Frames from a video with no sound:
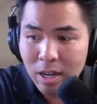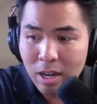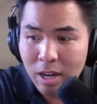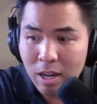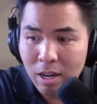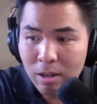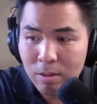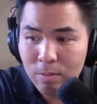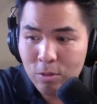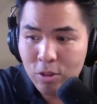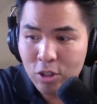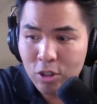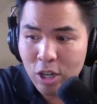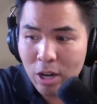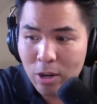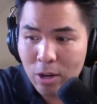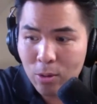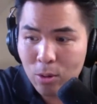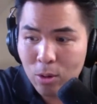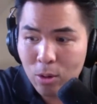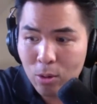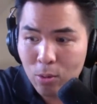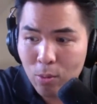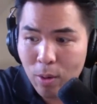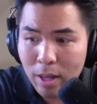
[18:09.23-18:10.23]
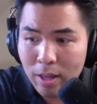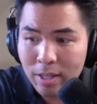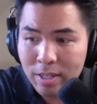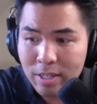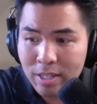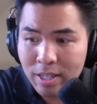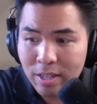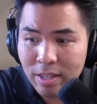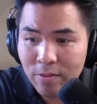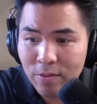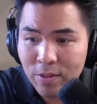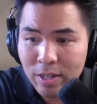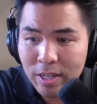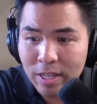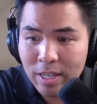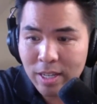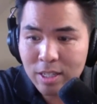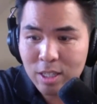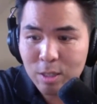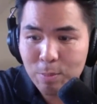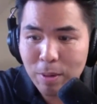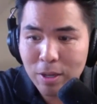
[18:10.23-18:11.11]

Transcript: uh, general relativity and